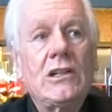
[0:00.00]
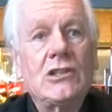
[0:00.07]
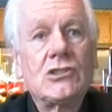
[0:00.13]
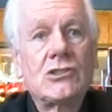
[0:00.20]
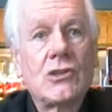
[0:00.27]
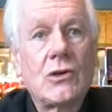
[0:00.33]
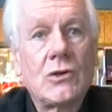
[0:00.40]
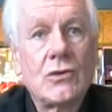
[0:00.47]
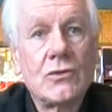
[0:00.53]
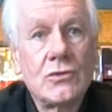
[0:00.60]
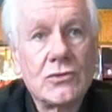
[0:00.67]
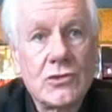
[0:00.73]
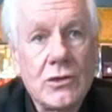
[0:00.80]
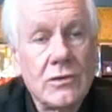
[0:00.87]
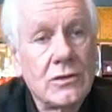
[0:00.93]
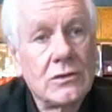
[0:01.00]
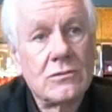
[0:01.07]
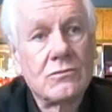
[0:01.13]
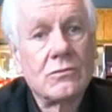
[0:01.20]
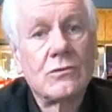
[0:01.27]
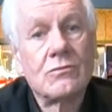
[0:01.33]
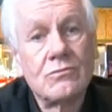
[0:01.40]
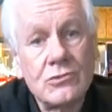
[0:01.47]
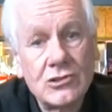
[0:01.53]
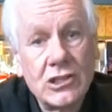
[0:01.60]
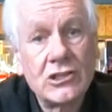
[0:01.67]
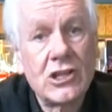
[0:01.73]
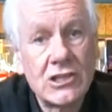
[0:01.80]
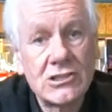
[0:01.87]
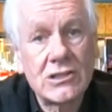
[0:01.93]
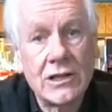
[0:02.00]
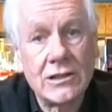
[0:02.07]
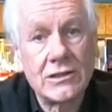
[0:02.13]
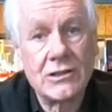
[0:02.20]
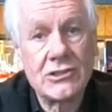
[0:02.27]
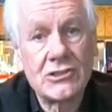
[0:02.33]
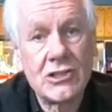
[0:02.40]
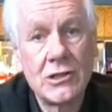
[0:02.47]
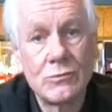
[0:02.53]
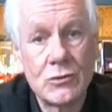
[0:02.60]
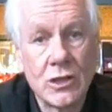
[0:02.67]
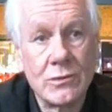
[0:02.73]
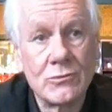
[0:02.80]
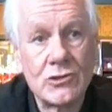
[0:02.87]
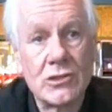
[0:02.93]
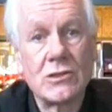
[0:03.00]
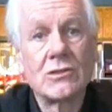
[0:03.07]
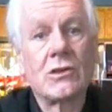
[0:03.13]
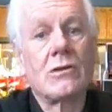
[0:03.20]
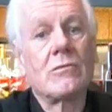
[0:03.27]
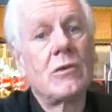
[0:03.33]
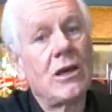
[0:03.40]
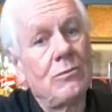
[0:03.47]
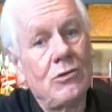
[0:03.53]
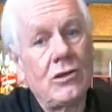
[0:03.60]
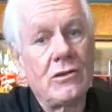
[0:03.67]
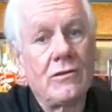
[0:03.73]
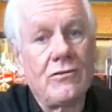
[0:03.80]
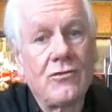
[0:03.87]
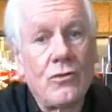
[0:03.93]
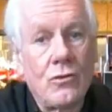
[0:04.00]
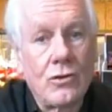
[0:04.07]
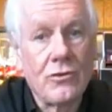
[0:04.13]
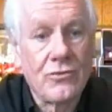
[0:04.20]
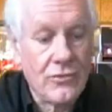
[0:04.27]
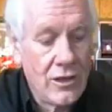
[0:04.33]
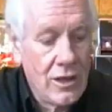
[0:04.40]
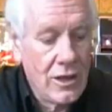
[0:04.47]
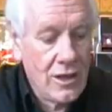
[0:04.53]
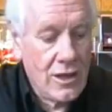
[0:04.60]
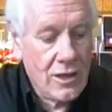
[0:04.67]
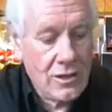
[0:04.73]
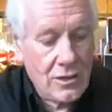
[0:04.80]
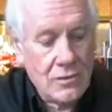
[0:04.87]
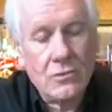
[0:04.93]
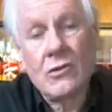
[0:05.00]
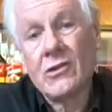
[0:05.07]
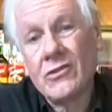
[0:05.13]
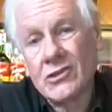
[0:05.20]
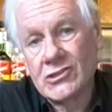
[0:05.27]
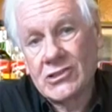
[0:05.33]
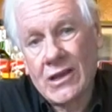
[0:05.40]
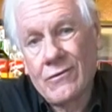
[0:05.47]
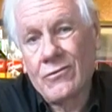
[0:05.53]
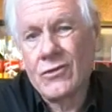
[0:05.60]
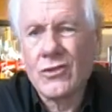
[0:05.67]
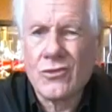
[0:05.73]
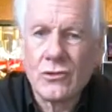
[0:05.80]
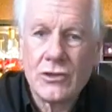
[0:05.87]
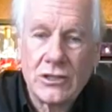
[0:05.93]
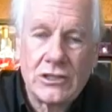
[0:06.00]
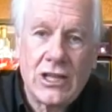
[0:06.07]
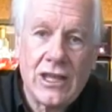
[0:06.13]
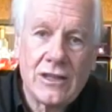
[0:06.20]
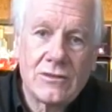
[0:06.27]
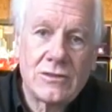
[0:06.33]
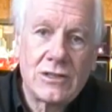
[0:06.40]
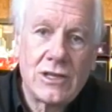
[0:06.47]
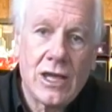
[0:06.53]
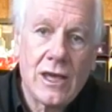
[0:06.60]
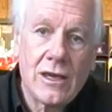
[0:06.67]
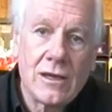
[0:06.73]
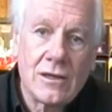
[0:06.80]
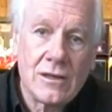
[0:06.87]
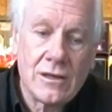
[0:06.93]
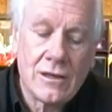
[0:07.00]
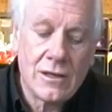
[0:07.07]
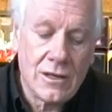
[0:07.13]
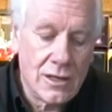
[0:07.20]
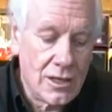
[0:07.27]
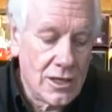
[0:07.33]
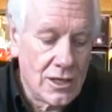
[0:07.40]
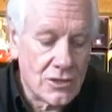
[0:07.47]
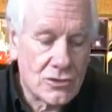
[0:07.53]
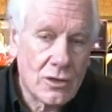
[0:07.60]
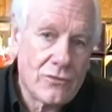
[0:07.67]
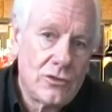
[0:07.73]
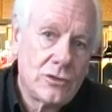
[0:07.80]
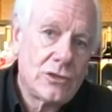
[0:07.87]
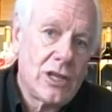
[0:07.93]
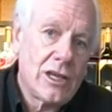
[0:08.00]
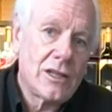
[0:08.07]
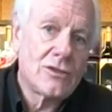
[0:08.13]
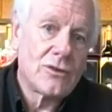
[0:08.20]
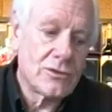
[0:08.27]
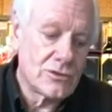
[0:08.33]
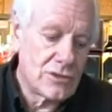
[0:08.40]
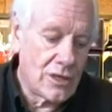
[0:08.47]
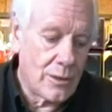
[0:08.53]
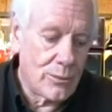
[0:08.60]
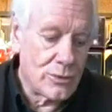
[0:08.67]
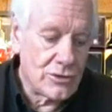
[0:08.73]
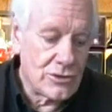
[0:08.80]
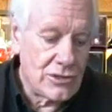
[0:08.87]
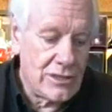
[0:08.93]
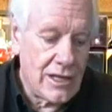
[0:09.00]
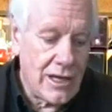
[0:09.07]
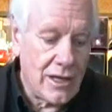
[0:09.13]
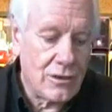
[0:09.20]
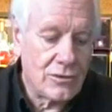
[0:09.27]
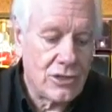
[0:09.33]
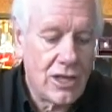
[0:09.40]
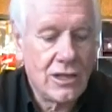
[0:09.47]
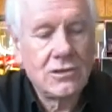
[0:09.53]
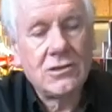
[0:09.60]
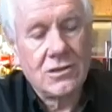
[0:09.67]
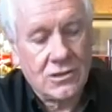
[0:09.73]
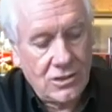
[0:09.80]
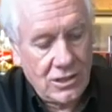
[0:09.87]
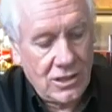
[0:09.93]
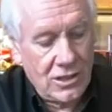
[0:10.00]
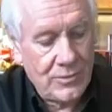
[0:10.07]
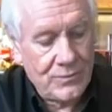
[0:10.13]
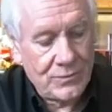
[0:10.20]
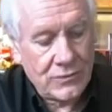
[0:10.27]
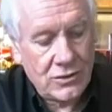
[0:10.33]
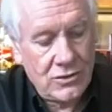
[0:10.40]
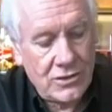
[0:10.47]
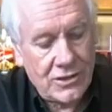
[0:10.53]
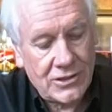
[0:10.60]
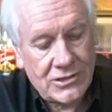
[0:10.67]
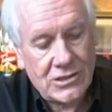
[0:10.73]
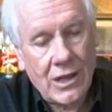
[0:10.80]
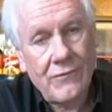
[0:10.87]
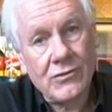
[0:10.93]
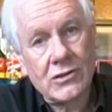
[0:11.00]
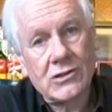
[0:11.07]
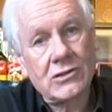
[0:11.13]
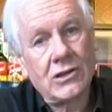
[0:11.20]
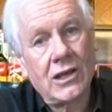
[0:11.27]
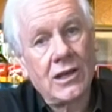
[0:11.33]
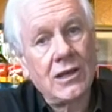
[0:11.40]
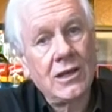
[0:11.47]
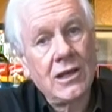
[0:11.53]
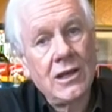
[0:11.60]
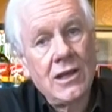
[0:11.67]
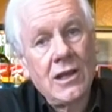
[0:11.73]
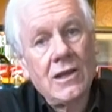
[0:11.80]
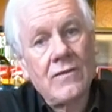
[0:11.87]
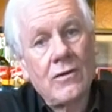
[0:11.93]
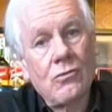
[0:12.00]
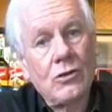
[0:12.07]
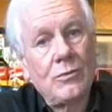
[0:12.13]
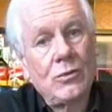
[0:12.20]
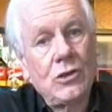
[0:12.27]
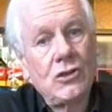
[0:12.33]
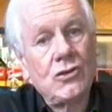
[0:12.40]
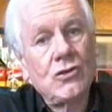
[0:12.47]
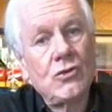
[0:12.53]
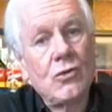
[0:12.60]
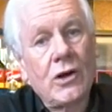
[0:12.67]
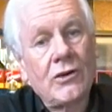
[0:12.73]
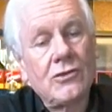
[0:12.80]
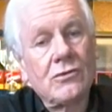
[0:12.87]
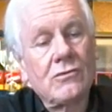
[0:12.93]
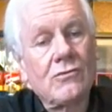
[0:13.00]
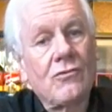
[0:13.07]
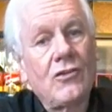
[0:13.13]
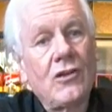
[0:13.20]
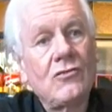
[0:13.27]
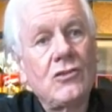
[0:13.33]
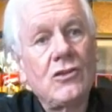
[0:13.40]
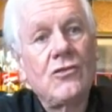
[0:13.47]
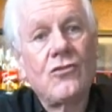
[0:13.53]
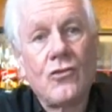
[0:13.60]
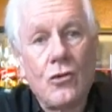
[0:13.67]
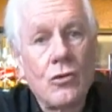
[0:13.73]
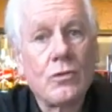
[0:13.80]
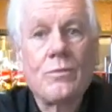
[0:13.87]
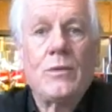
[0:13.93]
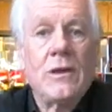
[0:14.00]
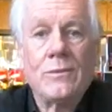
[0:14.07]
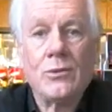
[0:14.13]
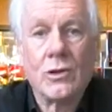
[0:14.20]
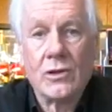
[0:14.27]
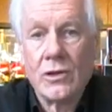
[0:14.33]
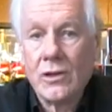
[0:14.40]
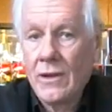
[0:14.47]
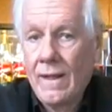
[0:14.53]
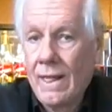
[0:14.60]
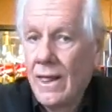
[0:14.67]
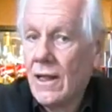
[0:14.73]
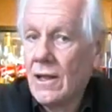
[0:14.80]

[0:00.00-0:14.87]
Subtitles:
really show statistically symptoms until maybe the 4th or the 7th or the 10th day. So if you take those numbers down, take to the 7th day, there would be 254 people